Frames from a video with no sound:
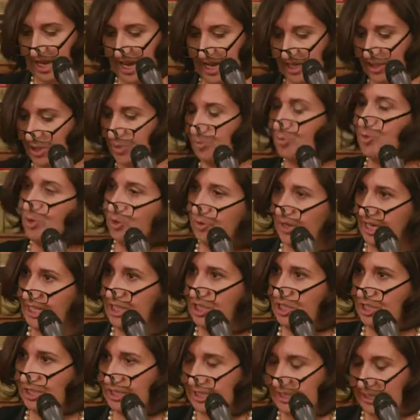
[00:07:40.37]

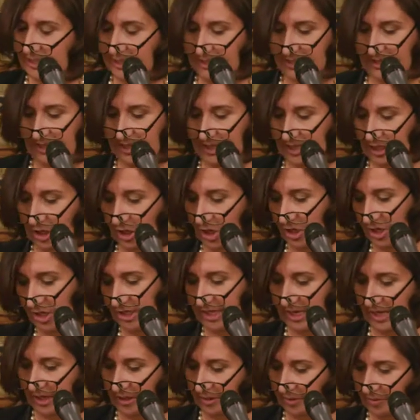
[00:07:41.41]
aspirations, and
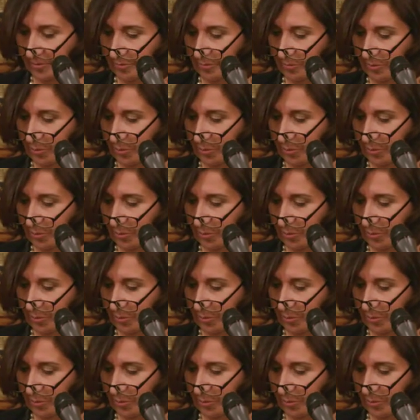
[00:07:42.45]
longing.